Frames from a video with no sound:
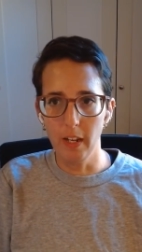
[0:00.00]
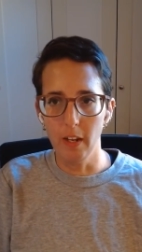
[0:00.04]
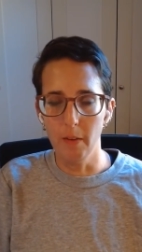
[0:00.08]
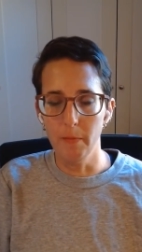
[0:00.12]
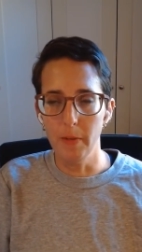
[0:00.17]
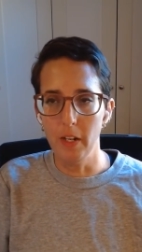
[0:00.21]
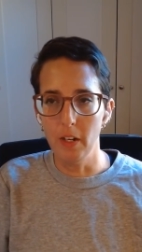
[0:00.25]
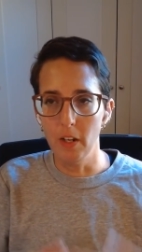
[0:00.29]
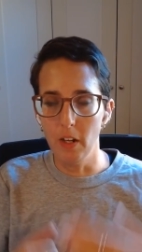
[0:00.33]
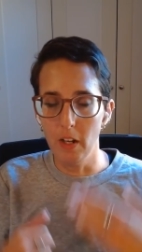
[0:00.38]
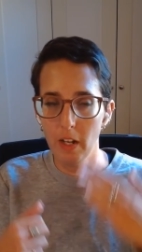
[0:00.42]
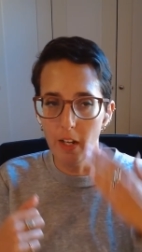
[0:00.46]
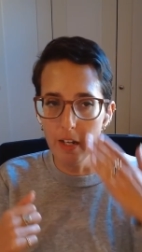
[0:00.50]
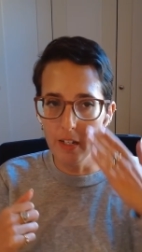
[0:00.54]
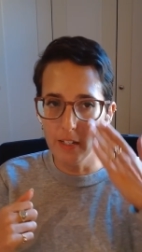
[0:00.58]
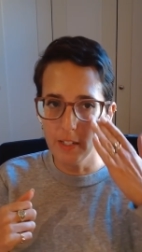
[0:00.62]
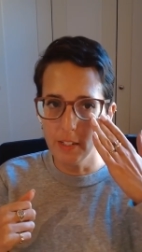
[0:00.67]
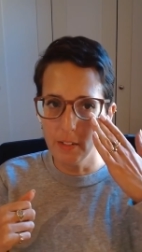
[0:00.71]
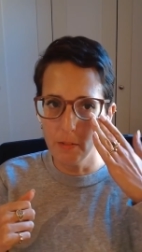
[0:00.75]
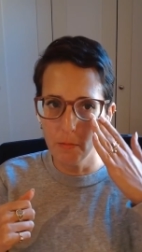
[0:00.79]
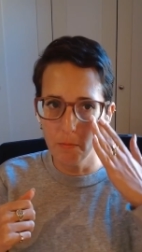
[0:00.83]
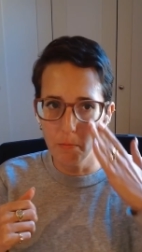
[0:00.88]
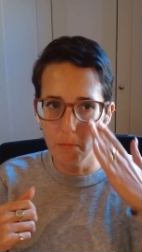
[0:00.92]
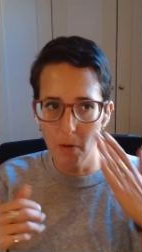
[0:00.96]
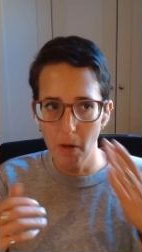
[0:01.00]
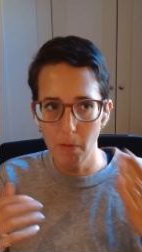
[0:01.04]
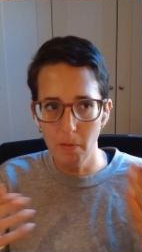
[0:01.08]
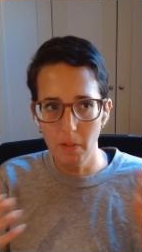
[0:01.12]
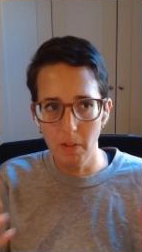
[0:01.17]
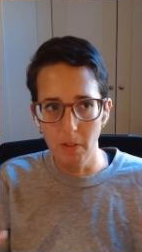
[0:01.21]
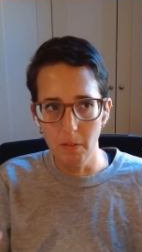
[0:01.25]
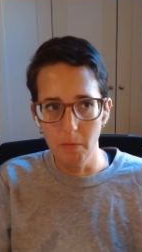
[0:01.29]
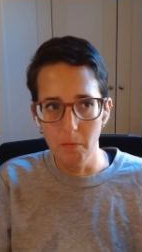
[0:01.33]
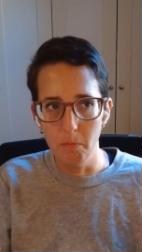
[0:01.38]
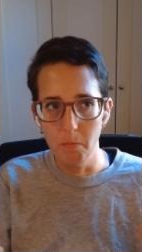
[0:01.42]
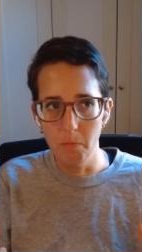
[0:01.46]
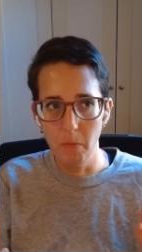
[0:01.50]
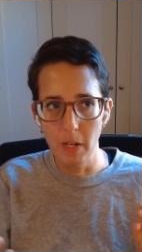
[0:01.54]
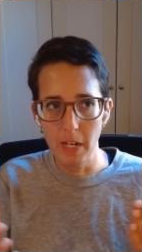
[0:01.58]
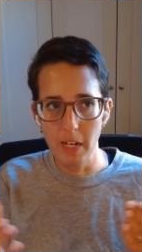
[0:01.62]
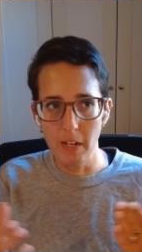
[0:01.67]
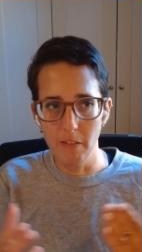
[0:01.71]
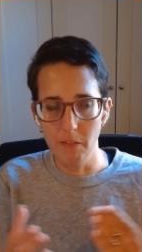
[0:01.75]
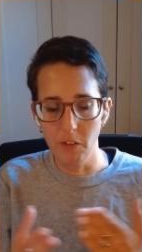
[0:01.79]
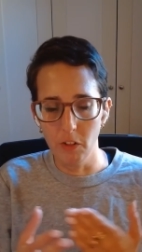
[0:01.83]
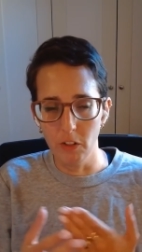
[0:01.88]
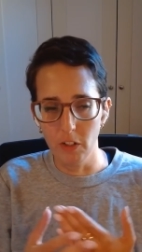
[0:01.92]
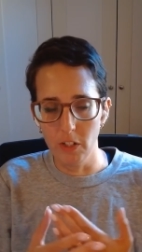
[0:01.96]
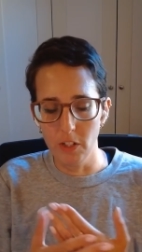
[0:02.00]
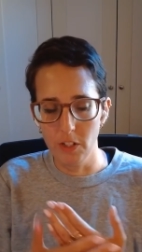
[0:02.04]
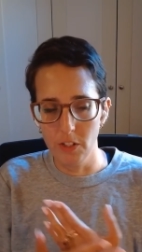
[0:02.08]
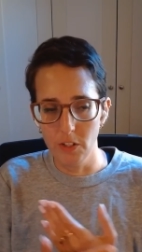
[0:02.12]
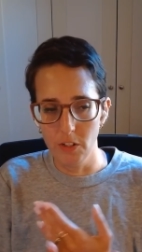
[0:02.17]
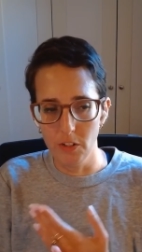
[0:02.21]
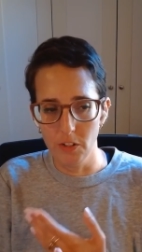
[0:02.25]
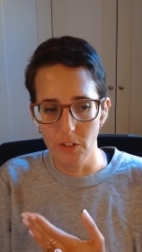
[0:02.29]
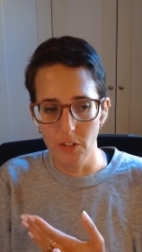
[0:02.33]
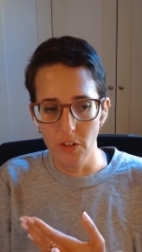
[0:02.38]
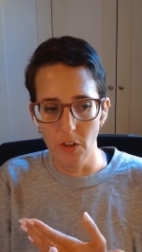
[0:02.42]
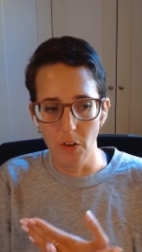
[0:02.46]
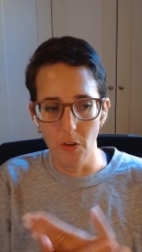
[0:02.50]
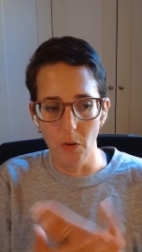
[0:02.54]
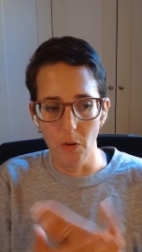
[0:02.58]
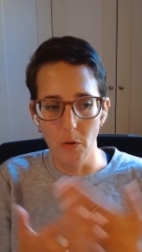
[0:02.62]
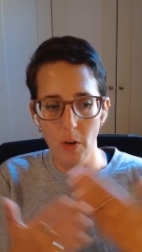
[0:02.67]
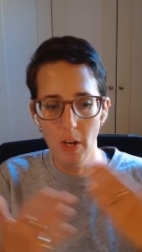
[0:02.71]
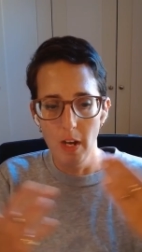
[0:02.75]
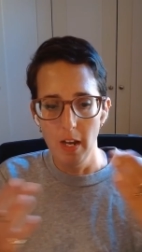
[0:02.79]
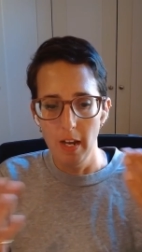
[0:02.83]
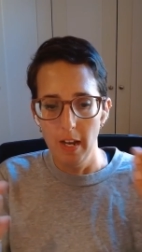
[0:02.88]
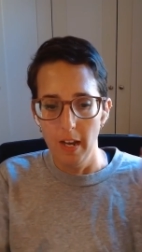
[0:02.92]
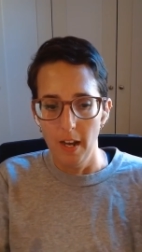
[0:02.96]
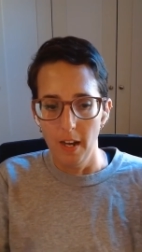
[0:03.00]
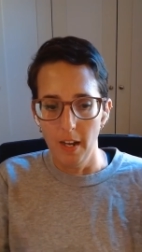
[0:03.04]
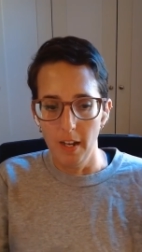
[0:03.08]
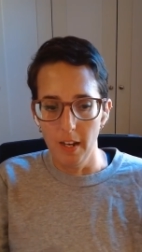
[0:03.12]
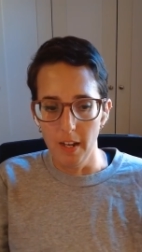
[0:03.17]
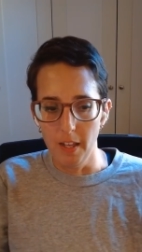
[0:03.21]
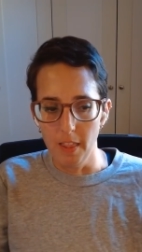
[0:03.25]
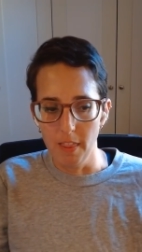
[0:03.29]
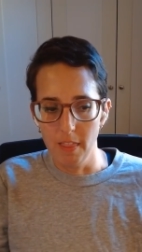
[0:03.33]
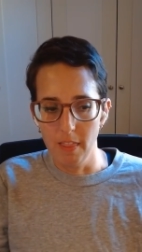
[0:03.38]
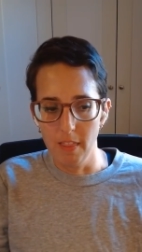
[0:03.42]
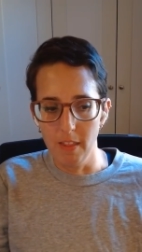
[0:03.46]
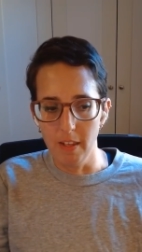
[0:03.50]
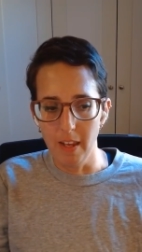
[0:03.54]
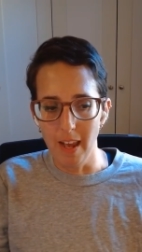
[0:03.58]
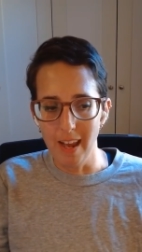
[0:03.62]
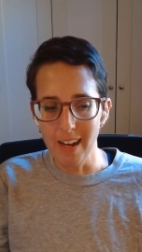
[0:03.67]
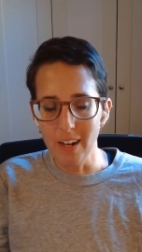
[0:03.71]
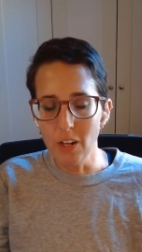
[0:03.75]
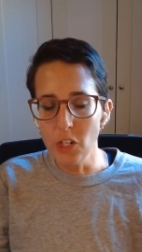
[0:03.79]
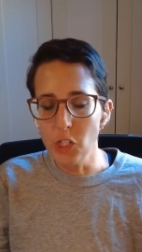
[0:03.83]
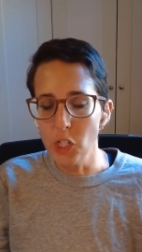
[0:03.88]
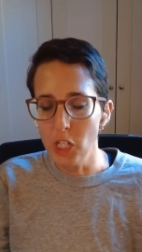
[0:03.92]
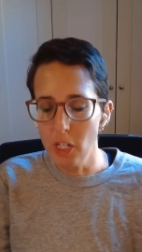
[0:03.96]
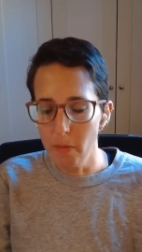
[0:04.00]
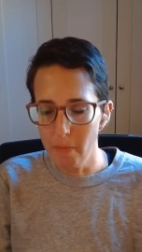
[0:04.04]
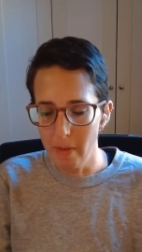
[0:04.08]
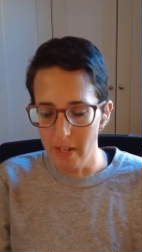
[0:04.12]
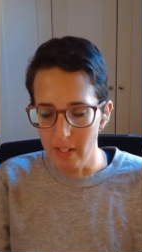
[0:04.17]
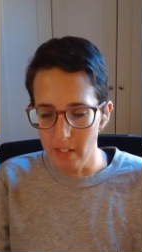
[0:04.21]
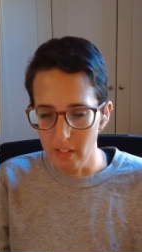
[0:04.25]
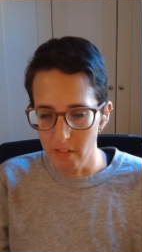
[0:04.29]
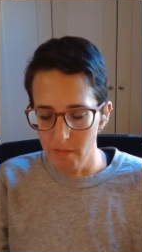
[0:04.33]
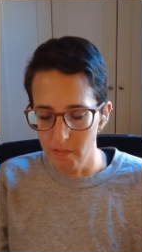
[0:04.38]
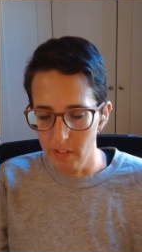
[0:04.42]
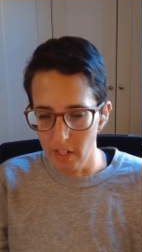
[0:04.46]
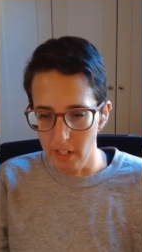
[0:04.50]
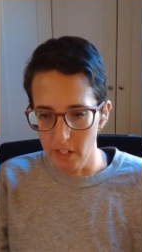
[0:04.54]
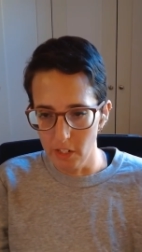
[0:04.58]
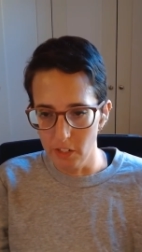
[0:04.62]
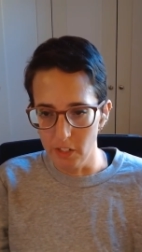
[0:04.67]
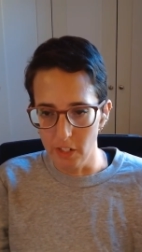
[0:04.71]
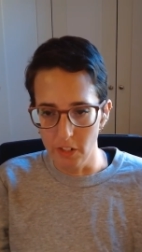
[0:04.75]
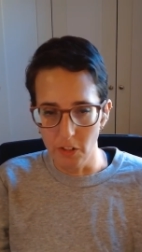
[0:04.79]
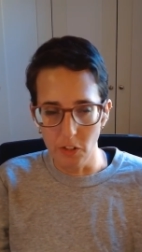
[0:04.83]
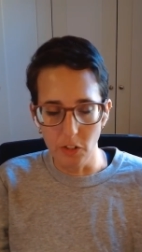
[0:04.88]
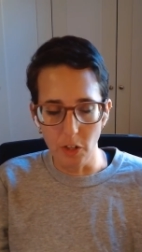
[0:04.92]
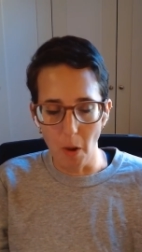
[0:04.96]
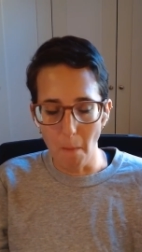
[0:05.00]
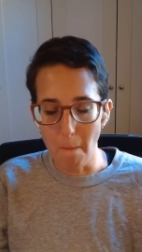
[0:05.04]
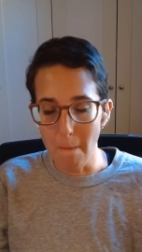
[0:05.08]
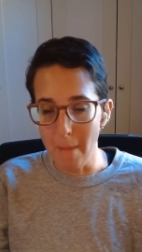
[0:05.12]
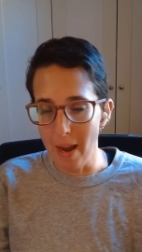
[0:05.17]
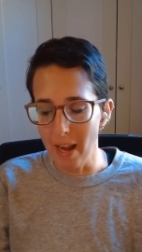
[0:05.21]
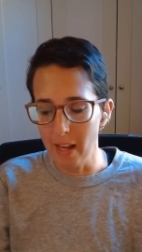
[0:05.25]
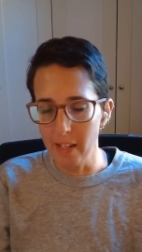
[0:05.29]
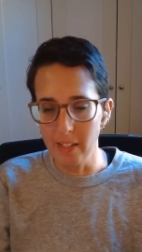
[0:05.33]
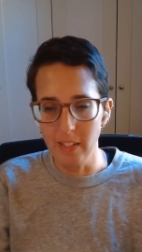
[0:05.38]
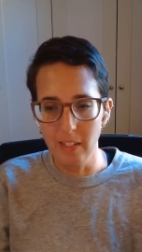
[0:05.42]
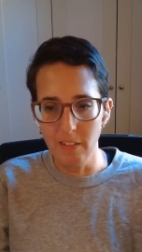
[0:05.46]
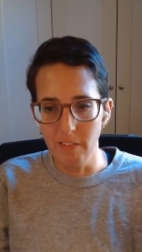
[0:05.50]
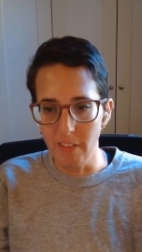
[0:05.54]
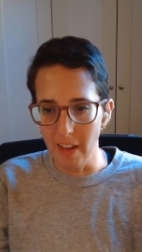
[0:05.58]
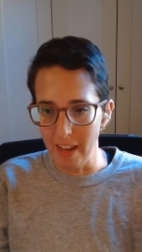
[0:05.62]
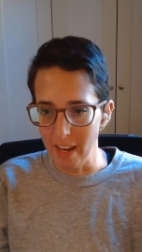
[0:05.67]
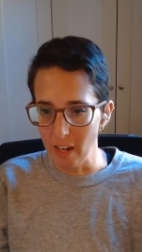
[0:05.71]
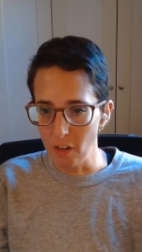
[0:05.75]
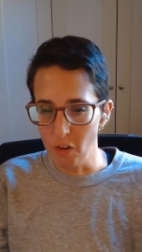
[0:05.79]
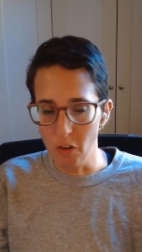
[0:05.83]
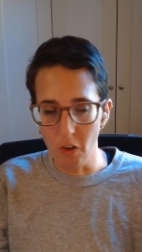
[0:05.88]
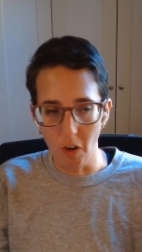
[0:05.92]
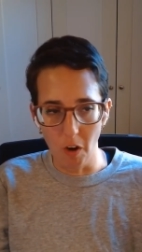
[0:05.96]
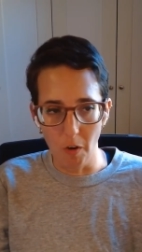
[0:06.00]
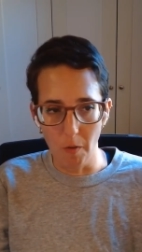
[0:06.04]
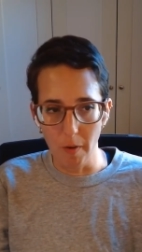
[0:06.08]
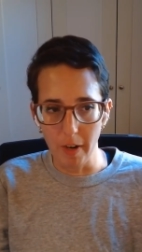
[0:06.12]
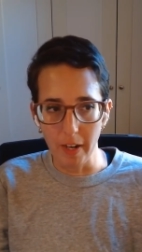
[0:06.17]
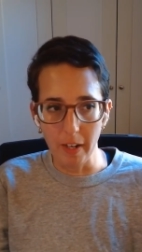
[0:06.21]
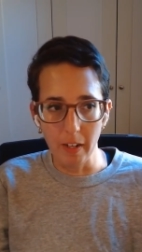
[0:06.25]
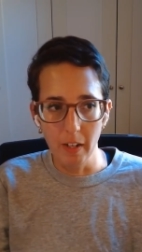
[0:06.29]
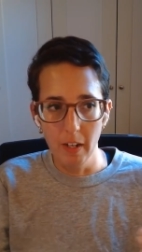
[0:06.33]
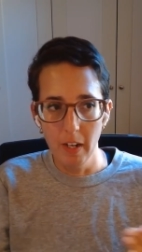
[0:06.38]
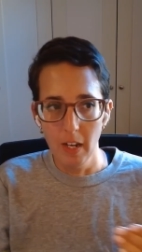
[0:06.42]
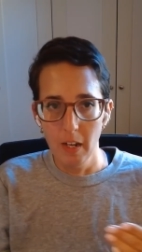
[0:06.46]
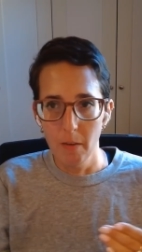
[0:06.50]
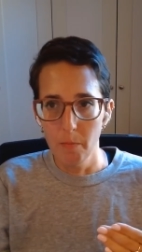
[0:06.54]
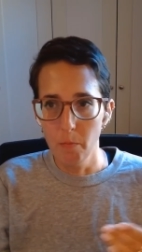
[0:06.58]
I mean, as probably many of your listeners know, the energy demands of data centers are massive and growing.